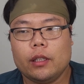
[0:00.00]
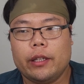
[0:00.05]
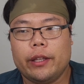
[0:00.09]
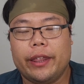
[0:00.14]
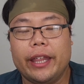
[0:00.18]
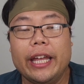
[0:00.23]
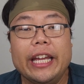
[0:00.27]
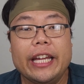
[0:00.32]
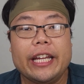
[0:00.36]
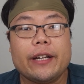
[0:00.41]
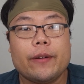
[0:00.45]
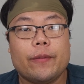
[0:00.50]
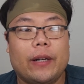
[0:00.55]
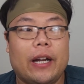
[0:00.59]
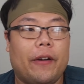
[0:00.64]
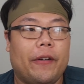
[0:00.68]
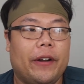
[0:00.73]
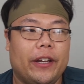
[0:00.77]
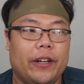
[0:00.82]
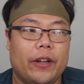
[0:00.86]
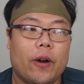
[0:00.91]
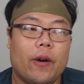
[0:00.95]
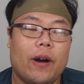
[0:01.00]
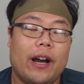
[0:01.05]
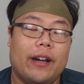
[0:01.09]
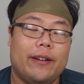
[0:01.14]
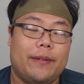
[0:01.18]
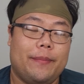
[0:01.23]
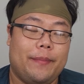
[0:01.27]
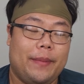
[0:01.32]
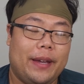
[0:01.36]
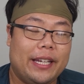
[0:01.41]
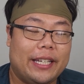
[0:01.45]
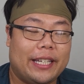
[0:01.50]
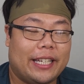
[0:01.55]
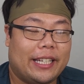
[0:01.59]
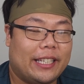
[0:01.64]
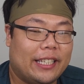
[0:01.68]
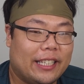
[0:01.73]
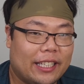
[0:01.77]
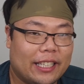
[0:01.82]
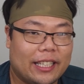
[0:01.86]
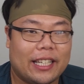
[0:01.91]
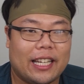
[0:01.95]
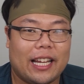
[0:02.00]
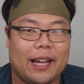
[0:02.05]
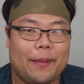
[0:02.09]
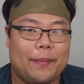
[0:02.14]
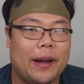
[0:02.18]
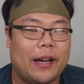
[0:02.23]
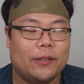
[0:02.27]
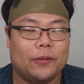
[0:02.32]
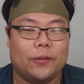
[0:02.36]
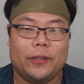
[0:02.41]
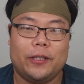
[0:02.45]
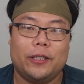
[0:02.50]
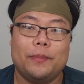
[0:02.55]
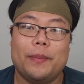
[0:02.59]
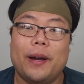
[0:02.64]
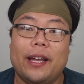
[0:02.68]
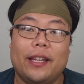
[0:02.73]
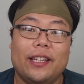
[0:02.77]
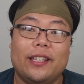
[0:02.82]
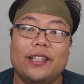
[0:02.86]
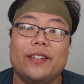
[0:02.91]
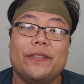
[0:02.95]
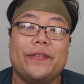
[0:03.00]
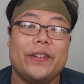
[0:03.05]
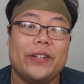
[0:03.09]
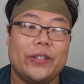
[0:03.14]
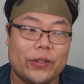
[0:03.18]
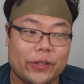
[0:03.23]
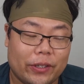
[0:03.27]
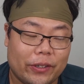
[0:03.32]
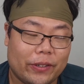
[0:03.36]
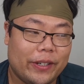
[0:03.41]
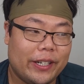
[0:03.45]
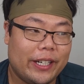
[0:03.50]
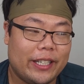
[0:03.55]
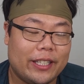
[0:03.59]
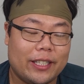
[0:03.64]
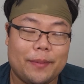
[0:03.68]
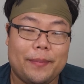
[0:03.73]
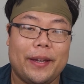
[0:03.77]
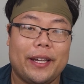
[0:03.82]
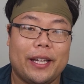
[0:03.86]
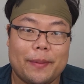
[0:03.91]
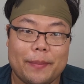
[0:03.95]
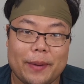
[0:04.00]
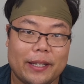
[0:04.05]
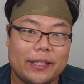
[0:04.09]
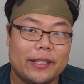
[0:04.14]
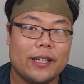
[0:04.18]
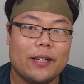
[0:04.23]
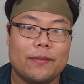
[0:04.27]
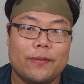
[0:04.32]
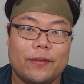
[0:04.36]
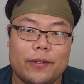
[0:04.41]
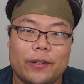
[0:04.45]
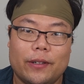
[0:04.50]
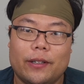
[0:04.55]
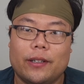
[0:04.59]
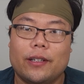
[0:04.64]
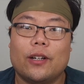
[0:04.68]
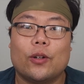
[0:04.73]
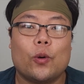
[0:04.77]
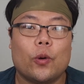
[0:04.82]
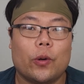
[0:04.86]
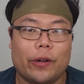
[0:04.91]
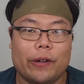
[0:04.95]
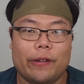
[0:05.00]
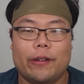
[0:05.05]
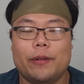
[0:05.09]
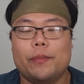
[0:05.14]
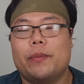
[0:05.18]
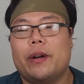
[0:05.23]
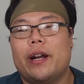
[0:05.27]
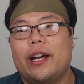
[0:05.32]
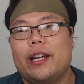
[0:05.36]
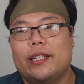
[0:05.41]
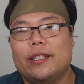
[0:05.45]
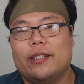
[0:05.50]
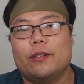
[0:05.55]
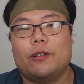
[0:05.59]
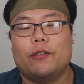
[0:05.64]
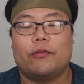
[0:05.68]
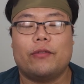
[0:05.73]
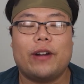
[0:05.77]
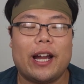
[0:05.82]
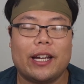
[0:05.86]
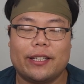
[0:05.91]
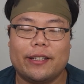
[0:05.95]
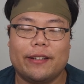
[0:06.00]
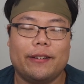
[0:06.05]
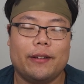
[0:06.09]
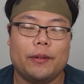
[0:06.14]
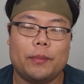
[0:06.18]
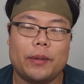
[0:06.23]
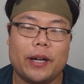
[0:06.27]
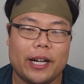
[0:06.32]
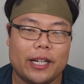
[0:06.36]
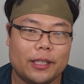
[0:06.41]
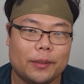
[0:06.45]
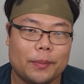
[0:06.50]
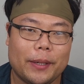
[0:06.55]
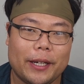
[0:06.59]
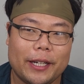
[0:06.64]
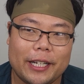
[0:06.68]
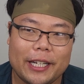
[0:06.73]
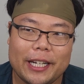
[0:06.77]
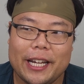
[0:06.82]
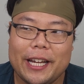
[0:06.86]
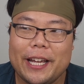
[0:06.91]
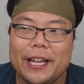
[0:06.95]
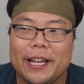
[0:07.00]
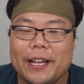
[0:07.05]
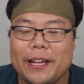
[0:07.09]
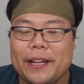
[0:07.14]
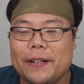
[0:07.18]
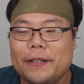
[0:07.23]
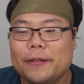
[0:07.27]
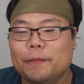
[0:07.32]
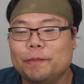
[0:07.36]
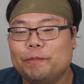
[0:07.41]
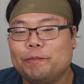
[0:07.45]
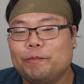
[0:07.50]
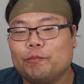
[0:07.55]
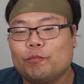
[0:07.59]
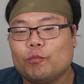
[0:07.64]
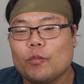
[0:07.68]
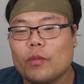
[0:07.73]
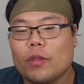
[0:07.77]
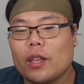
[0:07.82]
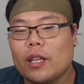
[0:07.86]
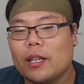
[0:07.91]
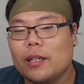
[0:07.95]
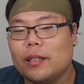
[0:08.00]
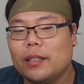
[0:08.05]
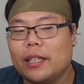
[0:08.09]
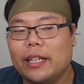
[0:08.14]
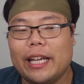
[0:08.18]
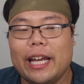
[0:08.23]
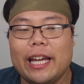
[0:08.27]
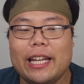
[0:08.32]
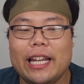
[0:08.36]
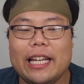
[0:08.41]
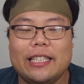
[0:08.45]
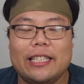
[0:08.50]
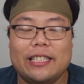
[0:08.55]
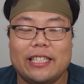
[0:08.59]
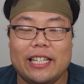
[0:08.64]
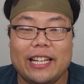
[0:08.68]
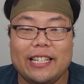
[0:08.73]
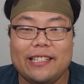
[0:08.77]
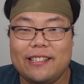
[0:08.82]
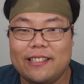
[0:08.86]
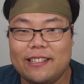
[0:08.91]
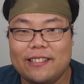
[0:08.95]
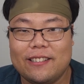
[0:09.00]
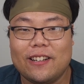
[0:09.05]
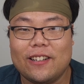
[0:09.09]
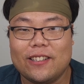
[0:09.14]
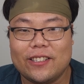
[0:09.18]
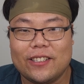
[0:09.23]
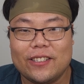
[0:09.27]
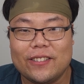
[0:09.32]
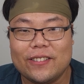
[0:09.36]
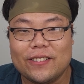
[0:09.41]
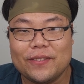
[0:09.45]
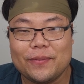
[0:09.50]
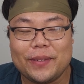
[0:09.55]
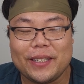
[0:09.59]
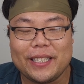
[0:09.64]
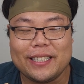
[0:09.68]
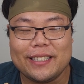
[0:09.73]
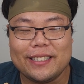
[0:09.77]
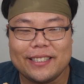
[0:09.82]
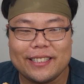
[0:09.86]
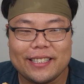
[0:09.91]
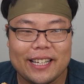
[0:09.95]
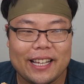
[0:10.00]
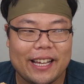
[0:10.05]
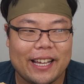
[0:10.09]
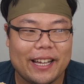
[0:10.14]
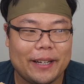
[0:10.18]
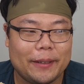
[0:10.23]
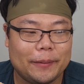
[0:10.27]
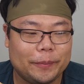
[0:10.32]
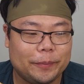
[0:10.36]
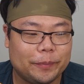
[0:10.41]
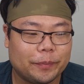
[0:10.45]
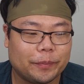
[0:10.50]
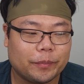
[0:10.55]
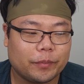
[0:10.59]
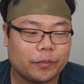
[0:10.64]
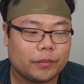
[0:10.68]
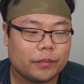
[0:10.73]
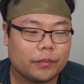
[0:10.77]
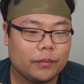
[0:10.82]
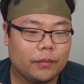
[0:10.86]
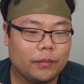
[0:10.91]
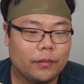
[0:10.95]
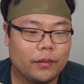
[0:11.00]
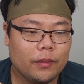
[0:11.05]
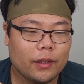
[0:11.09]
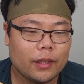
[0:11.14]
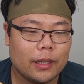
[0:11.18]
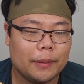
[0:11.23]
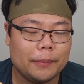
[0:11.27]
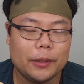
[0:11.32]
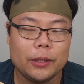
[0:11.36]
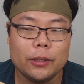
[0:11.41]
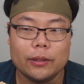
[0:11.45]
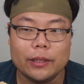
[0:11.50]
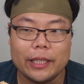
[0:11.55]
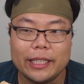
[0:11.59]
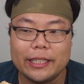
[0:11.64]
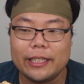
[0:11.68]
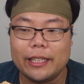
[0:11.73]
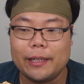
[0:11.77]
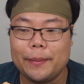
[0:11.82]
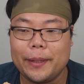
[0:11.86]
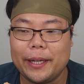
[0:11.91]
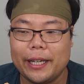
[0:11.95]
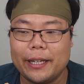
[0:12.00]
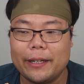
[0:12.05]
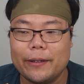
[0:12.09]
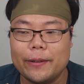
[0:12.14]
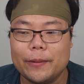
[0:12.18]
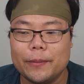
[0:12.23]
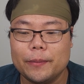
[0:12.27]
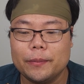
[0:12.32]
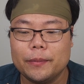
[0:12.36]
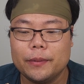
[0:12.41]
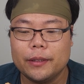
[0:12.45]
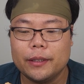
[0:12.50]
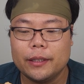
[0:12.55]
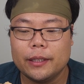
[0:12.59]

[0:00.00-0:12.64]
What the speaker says: thing when I already know how to make it, I might as well just buy the individual ingredients and make it myself for a quarter of the price or a fraction of the price. But again, that's just laziness also because I'm too lazy to make it at home.